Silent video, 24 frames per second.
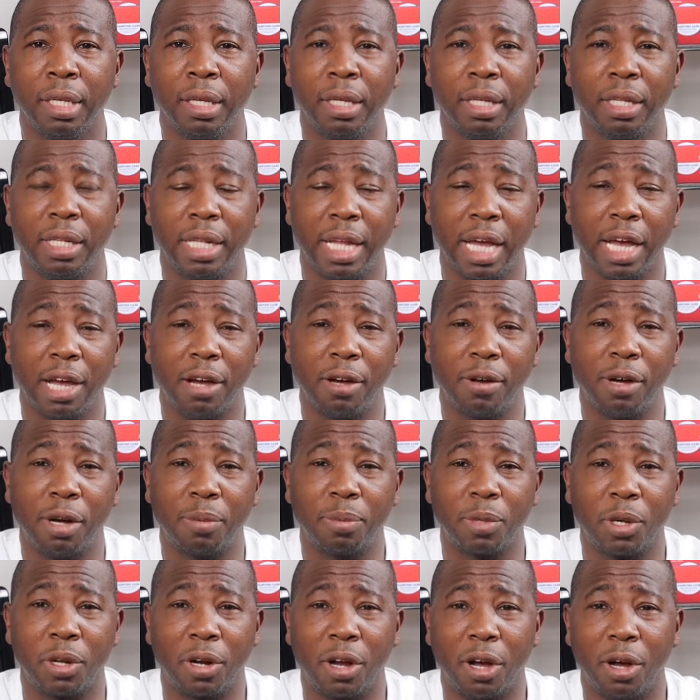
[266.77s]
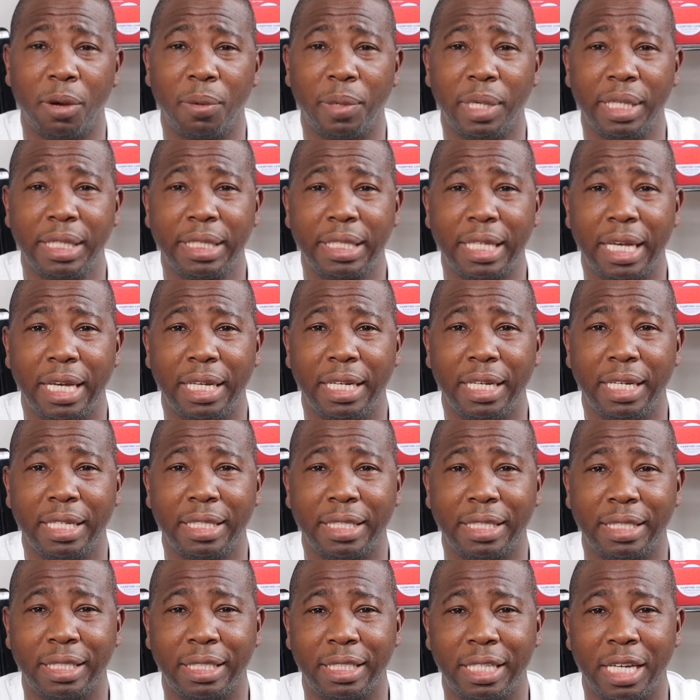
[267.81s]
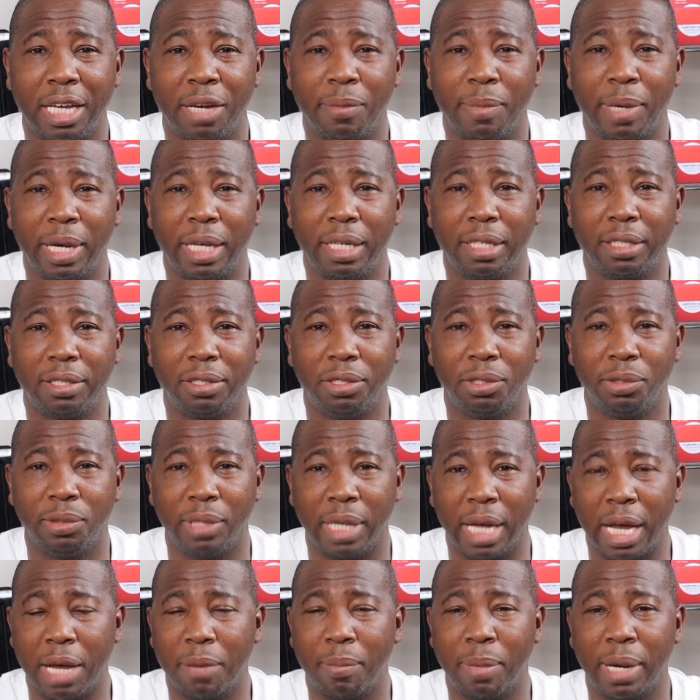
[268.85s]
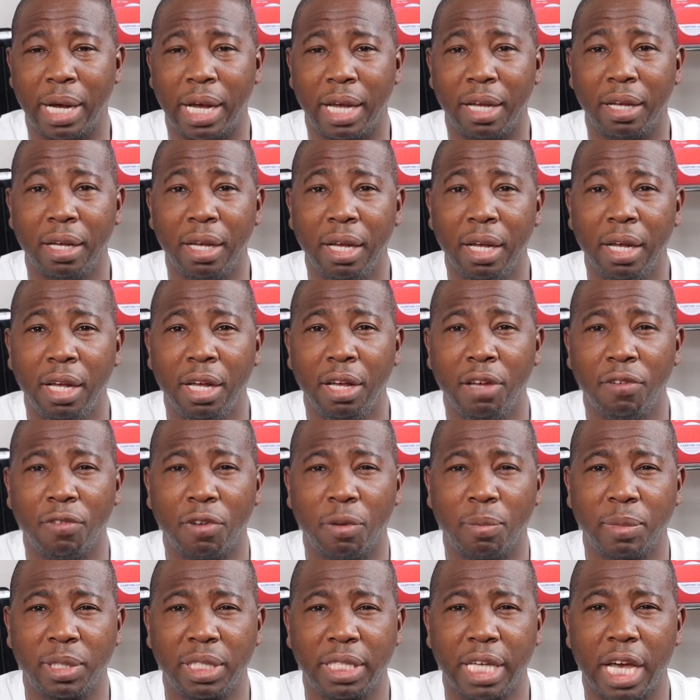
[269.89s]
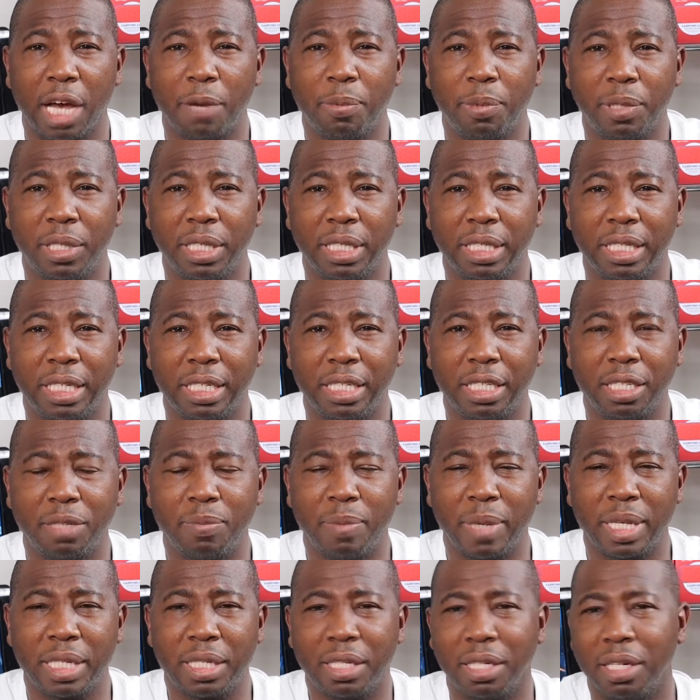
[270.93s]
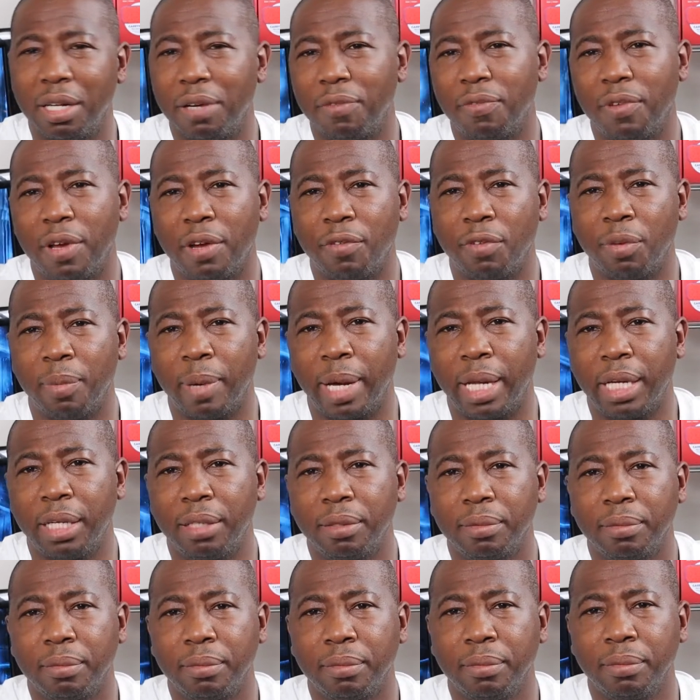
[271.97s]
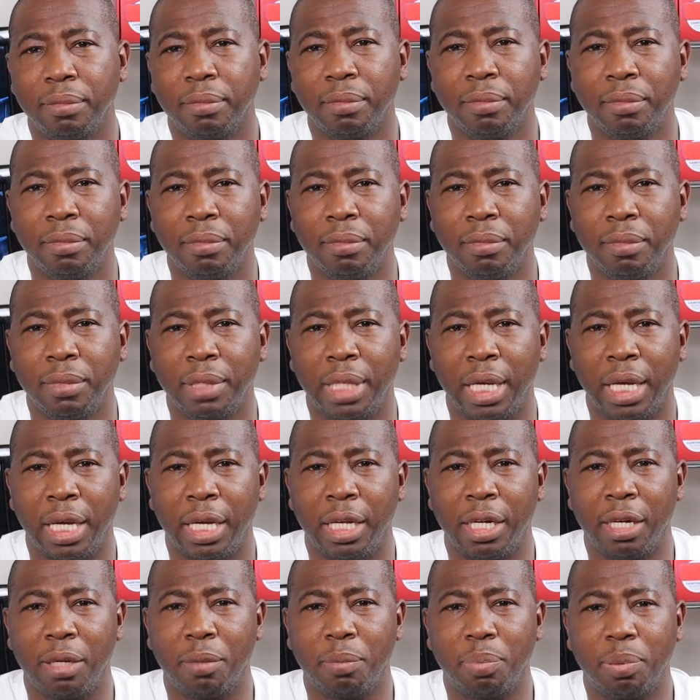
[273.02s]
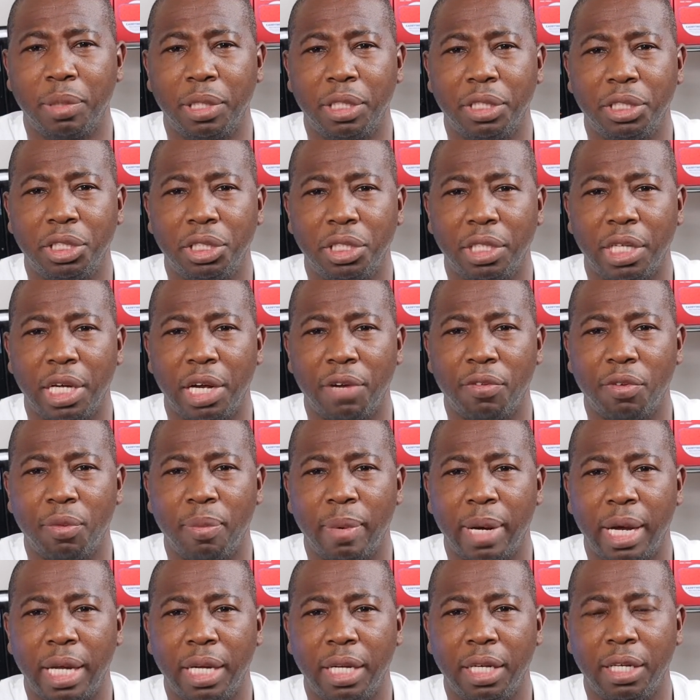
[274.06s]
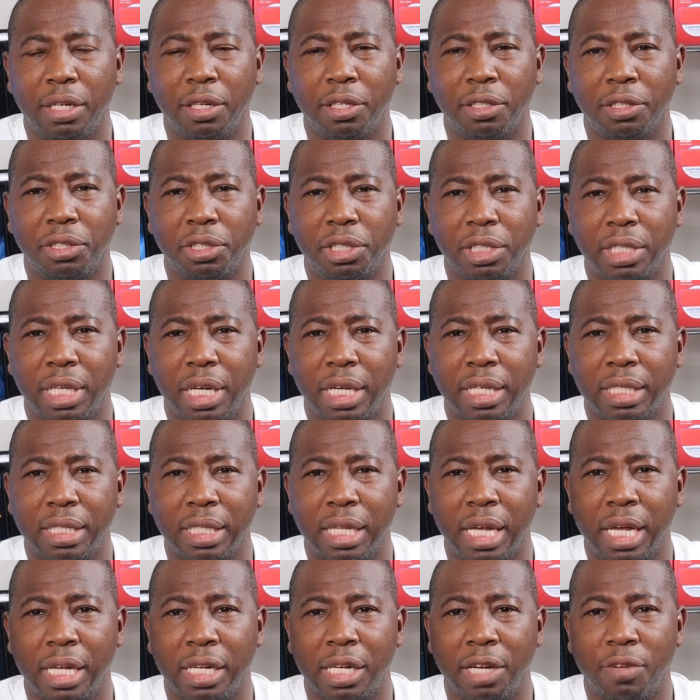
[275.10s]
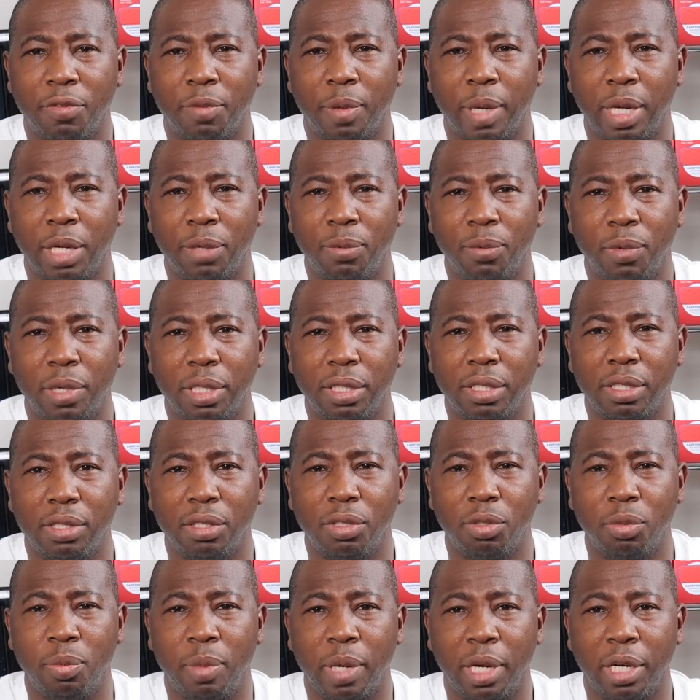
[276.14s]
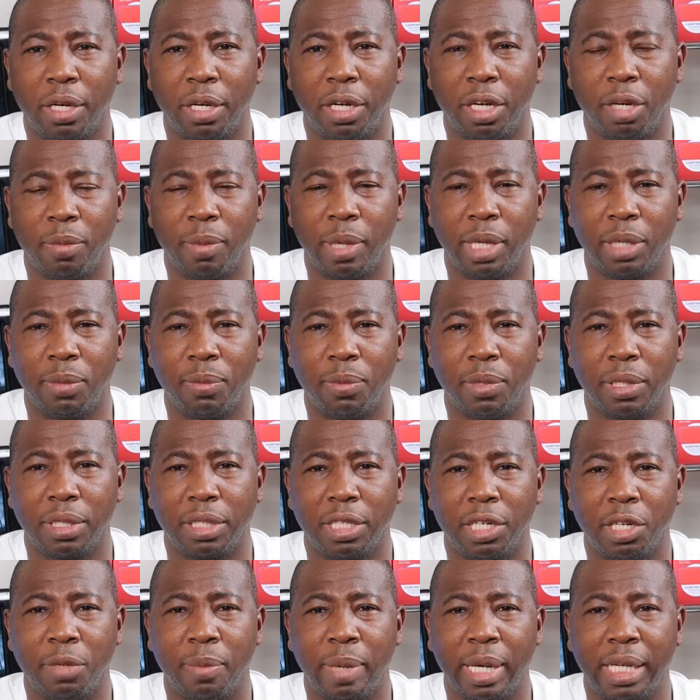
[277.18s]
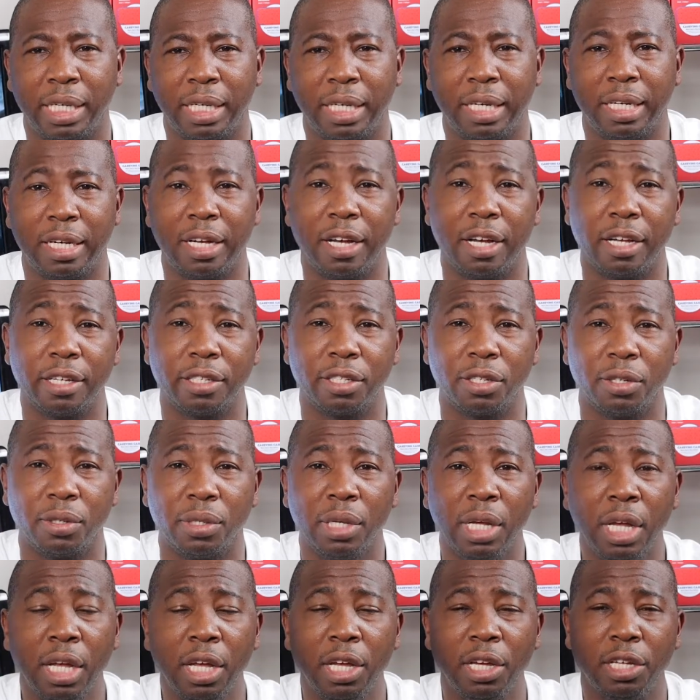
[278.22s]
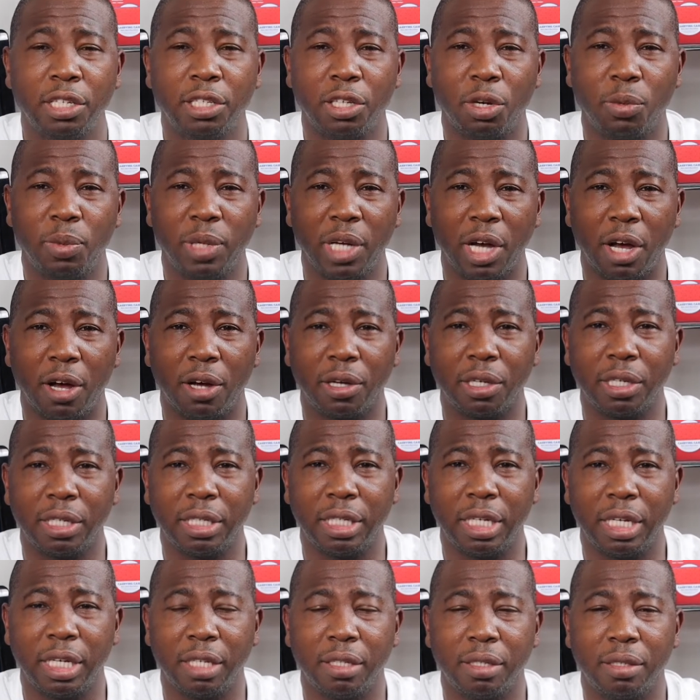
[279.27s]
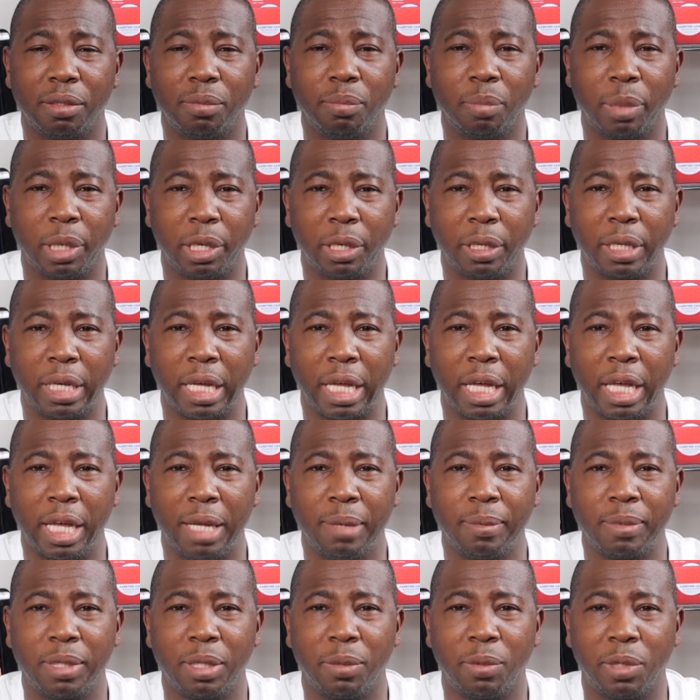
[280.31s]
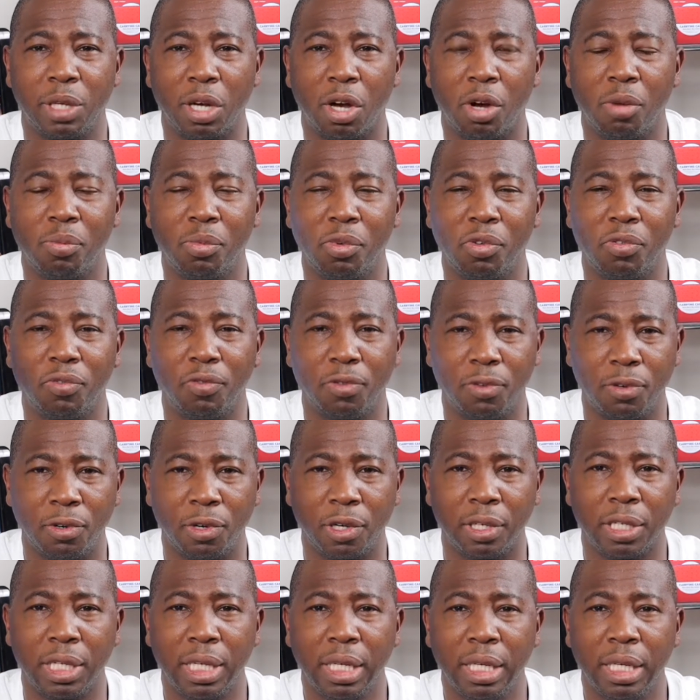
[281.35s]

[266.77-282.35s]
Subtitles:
Now, I'm gonna always say this and stand by this, do not buy from a scalper because they're just messing it up for everybody. And I'm pretty sure everybody understands that and everybody wants to do better. Everybody wants everybody to get a console so we all can get better games and we can all move forward.